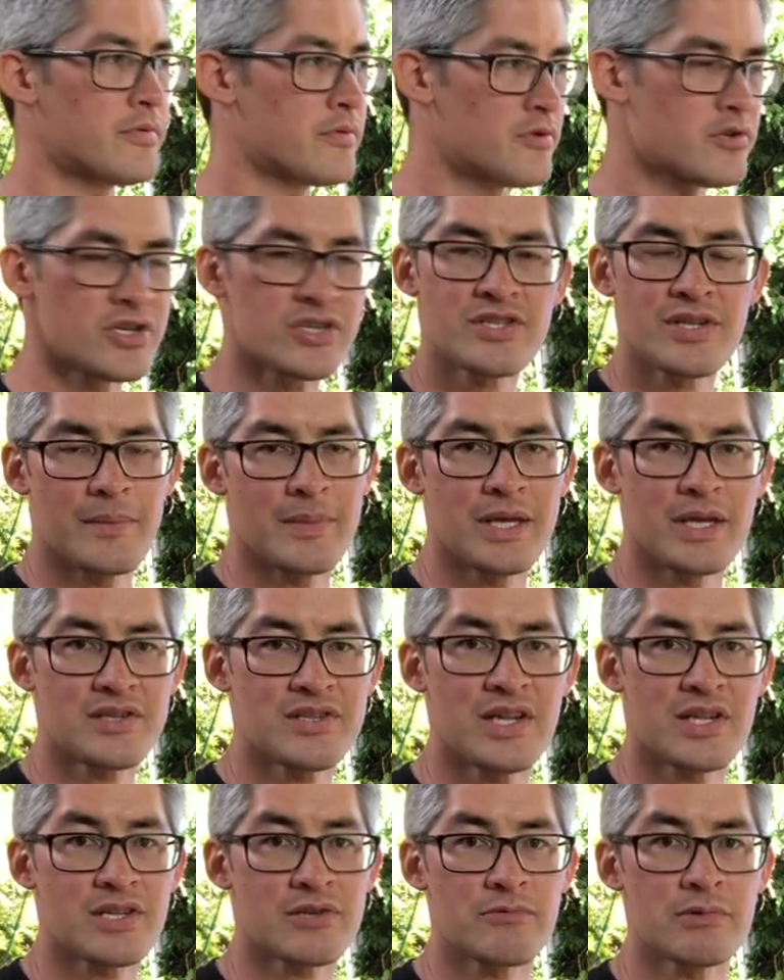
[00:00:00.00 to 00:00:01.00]
just some of the
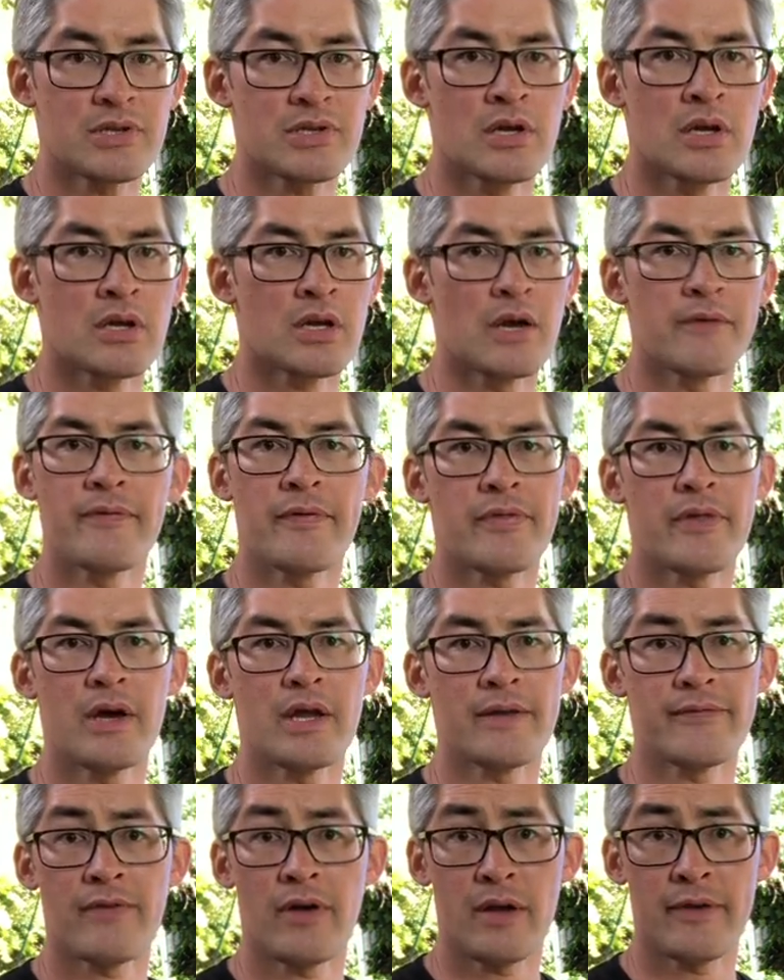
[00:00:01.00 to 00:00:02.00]
accessories go for
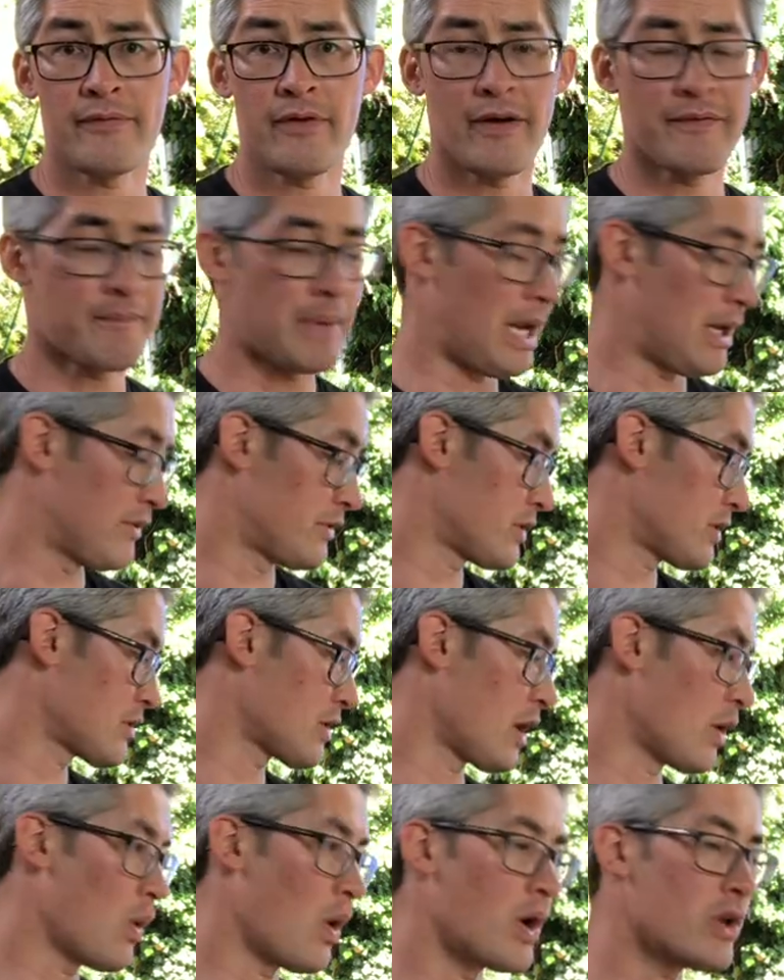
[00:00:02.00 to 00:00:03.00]
30, 35 pounds.
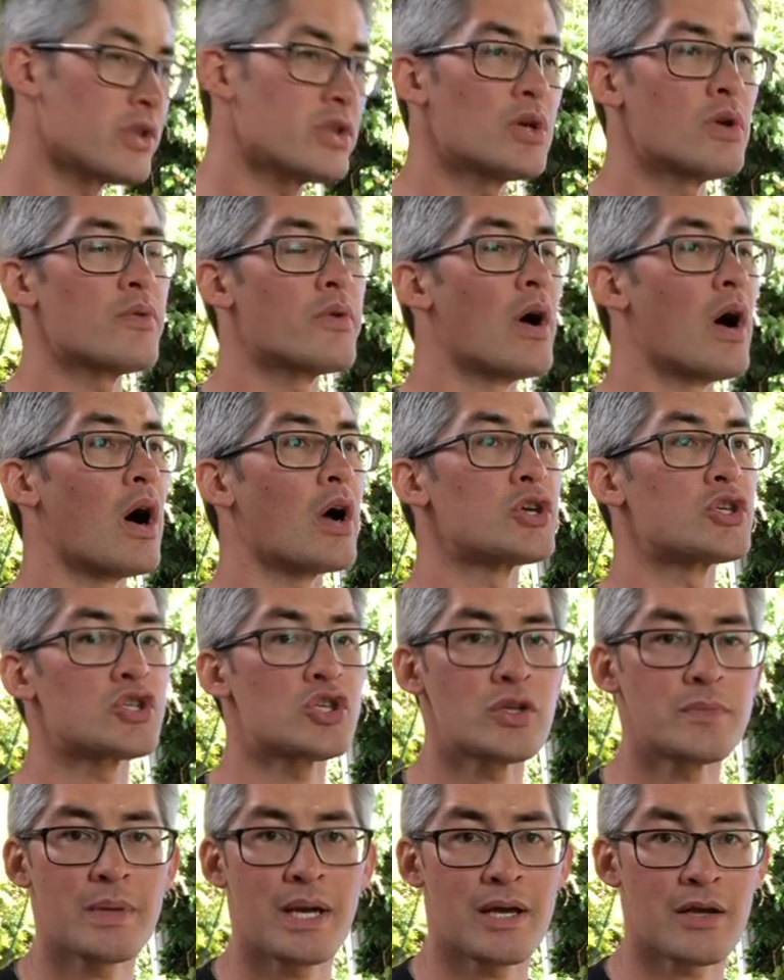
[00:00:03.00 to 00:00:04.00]
So I knew that I
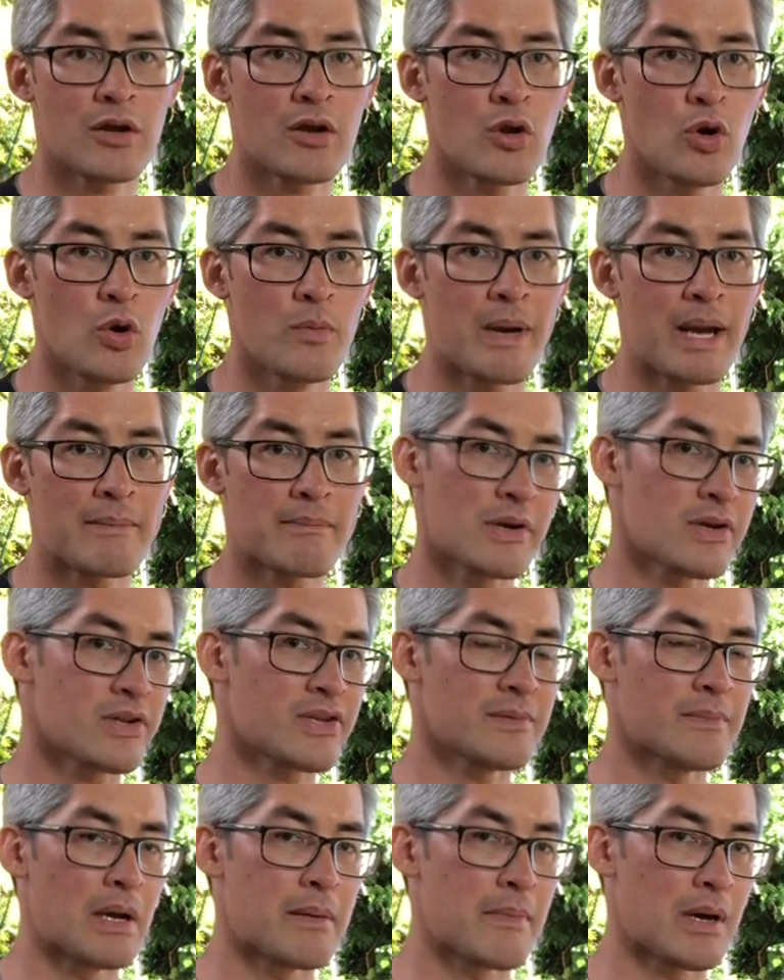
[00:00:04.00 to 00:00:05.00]
should be able to claw back
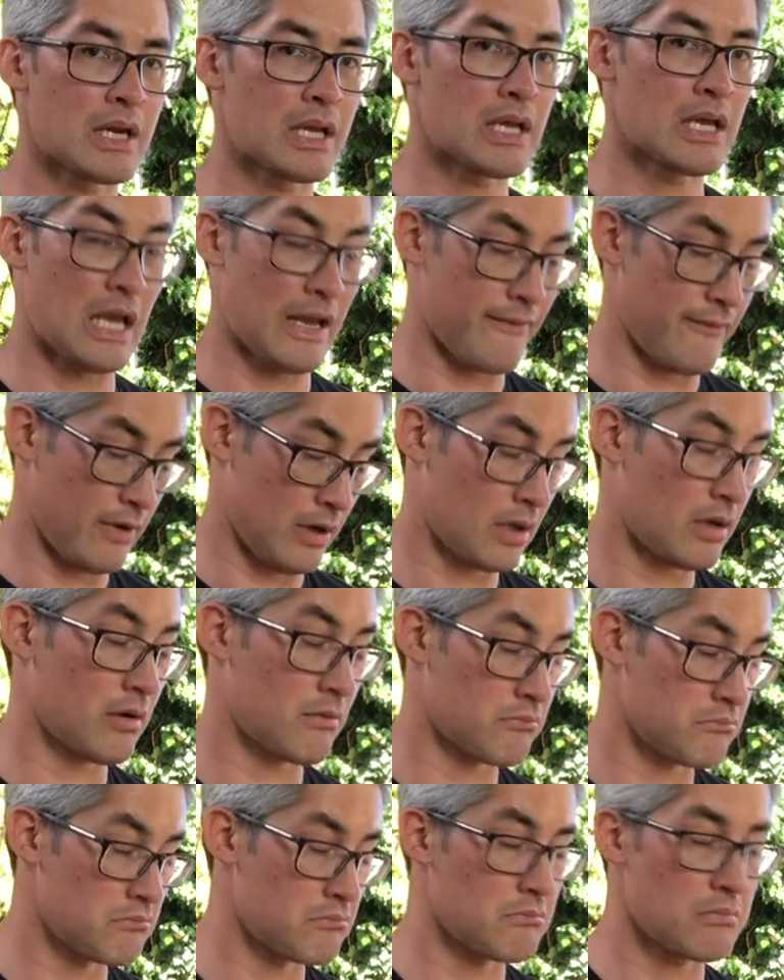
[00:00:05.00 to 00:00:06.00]
most of my money if
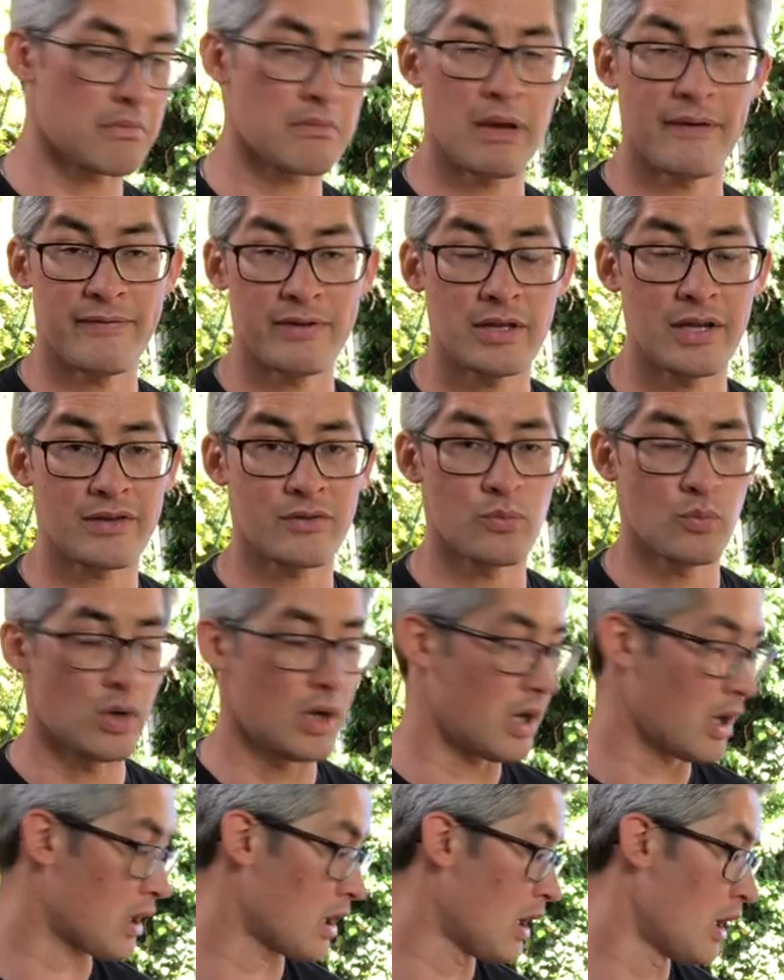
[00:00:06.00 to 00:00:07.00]
it doesn't
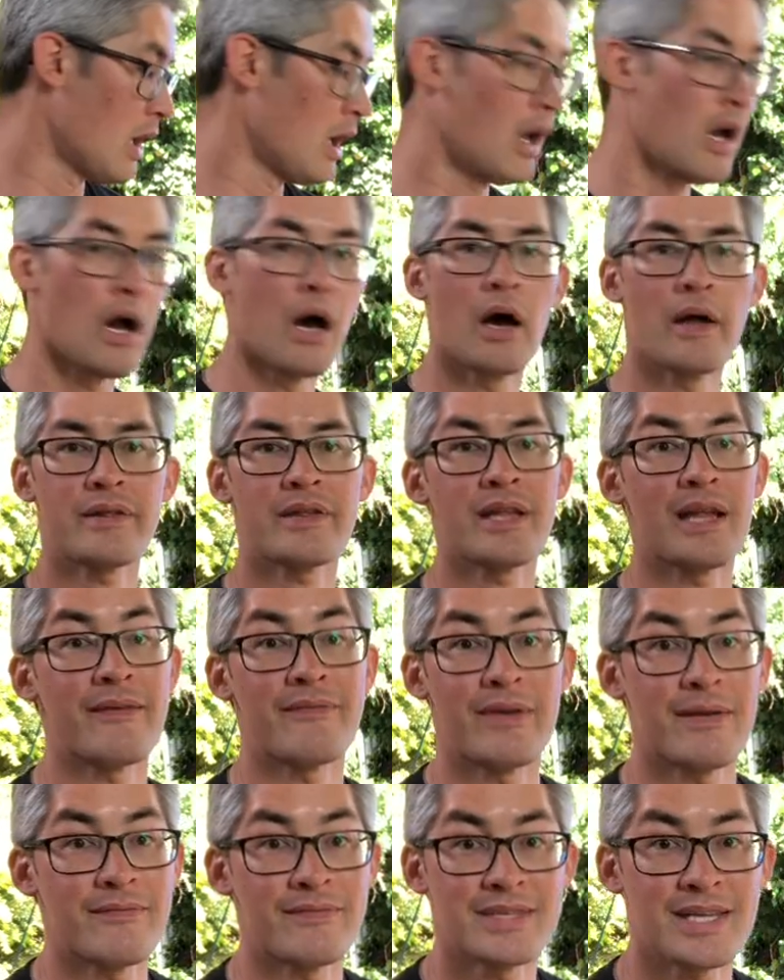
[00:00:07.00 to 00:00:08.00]
work. I still
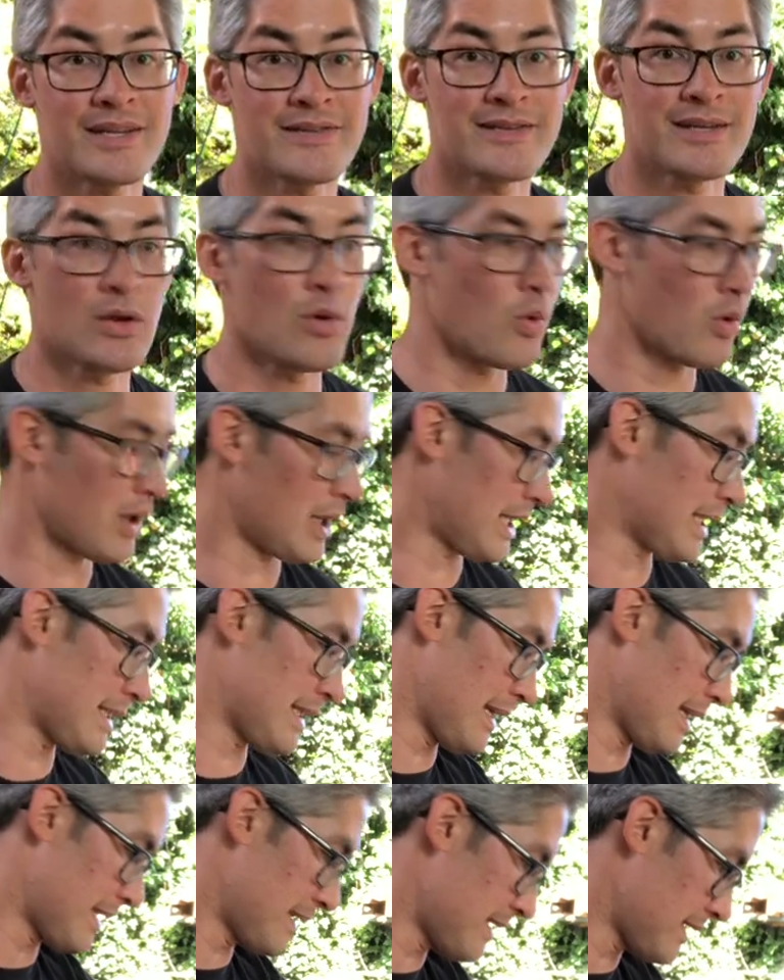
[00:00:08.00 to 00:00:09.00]
haven't even tested it or cleaned
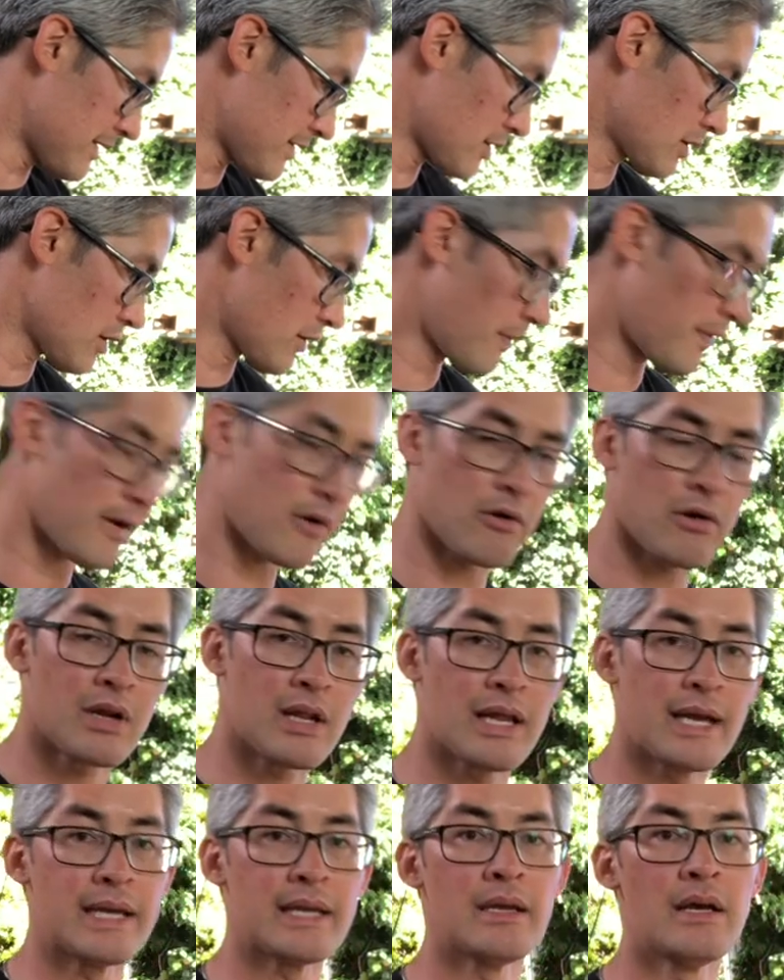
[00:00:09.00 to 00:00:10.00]
it. It needs a good thorough
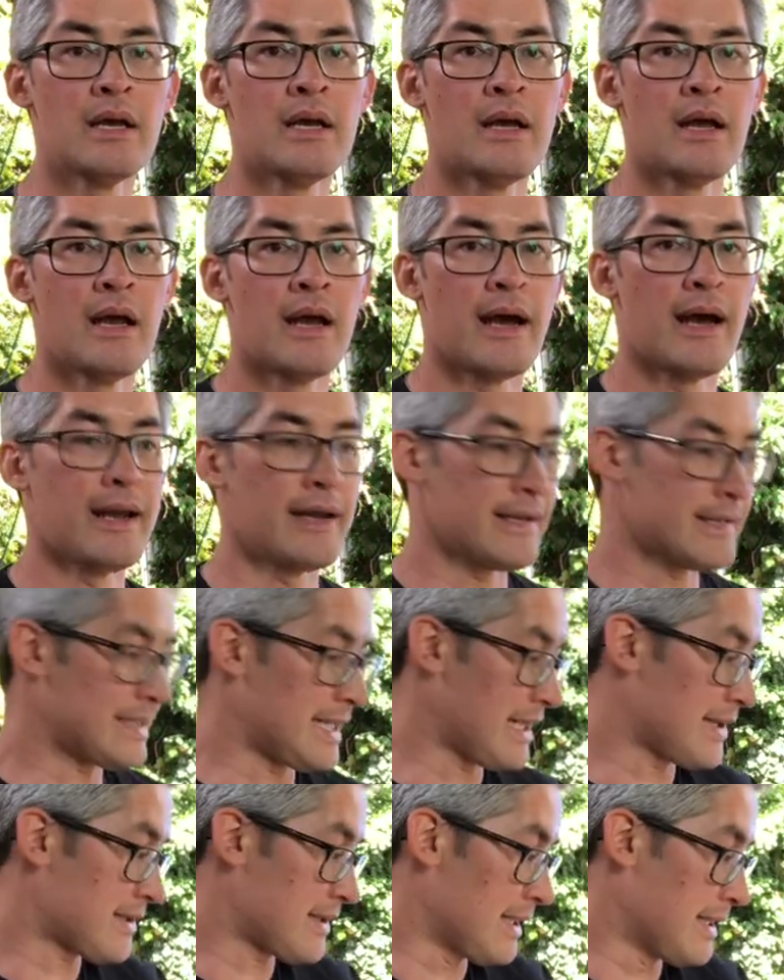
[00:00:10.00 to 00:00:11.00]
clean and a
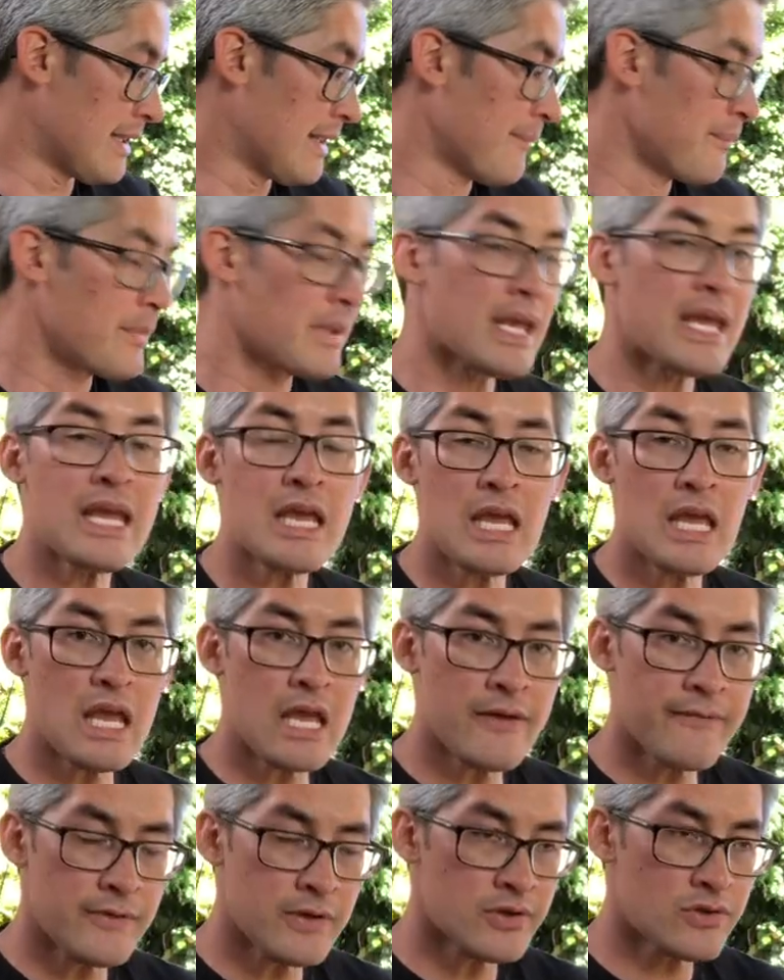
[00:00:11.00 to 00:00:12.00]
testing.
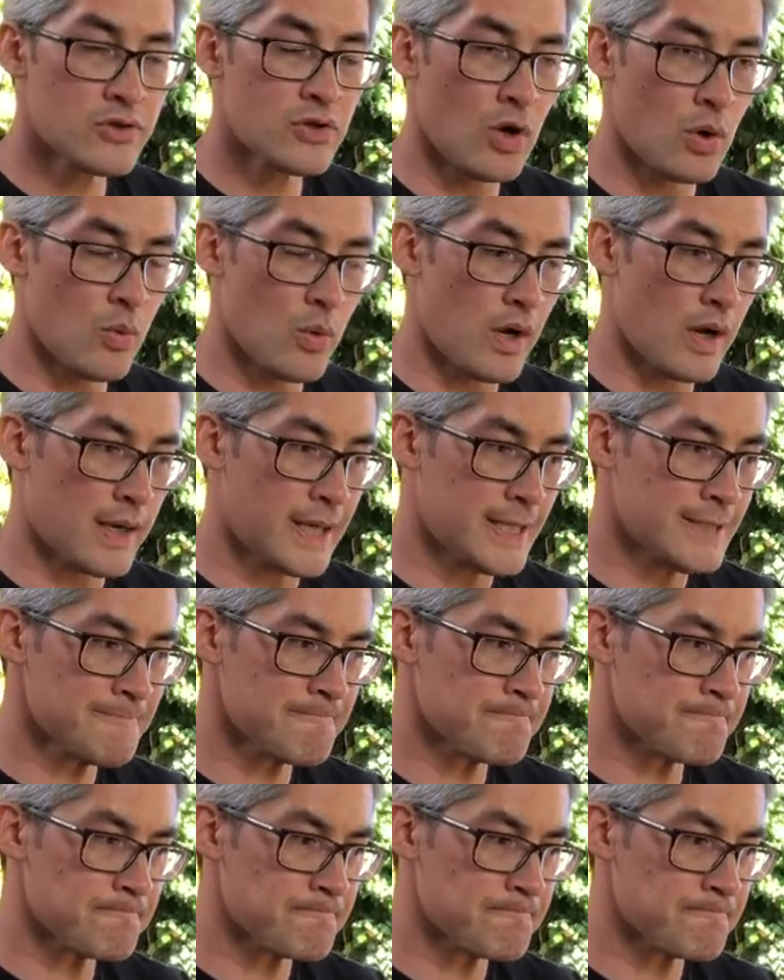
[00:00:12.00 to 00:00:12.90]
If it's not working,